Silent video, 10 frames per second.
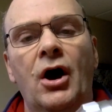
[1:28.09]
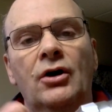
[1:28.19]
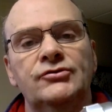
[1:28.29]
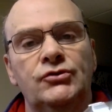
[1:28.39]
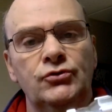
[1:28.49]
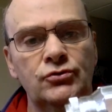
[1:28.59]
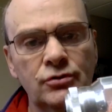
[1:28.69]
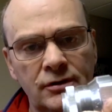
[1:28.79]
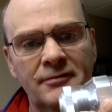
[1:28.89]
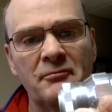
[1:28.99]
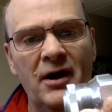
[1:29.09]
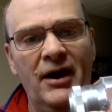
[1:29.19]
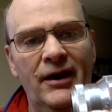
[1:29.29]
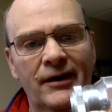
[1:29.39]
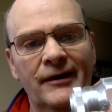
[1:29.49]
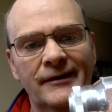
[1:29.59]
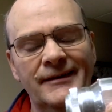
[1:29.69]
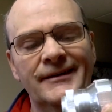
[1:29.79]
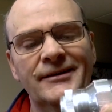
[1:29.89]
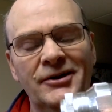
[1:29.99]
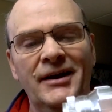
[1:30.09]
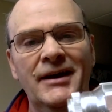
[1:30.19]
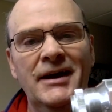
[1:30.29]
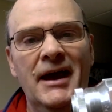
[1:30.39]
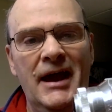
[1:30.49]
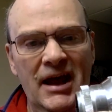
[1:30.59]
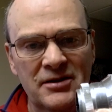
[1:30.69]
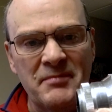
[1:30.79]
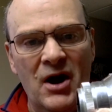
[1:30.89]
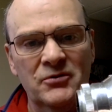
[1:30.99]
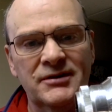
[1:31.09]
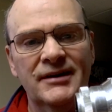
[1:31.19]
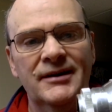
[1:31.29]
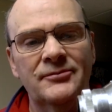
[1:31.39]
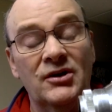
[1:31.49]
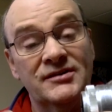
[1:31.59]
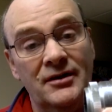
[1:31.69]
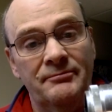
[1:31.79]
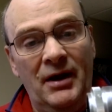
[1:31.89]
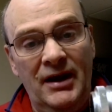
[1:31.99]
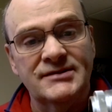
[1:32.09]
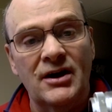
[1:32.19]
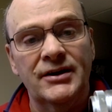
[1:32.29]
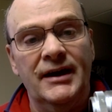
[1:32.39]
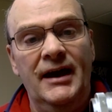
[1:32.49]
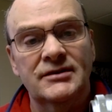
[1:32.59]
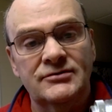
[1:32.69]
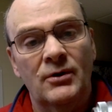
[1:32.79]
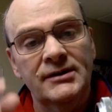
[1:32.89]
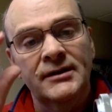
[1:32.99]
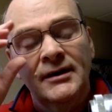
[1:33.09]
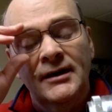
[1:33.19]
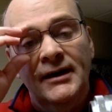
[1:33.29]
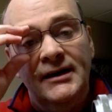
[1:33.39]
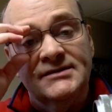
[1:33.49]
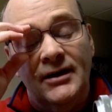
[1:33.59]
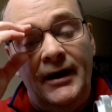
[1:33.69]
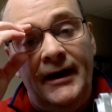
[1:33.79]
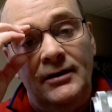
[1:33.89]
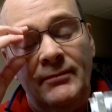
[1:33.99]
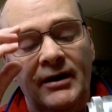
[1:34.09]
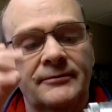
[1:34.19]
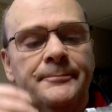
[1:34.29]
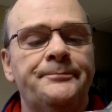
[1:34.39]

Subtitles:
onto my L mount, because a Panasonic S1 is a L mount.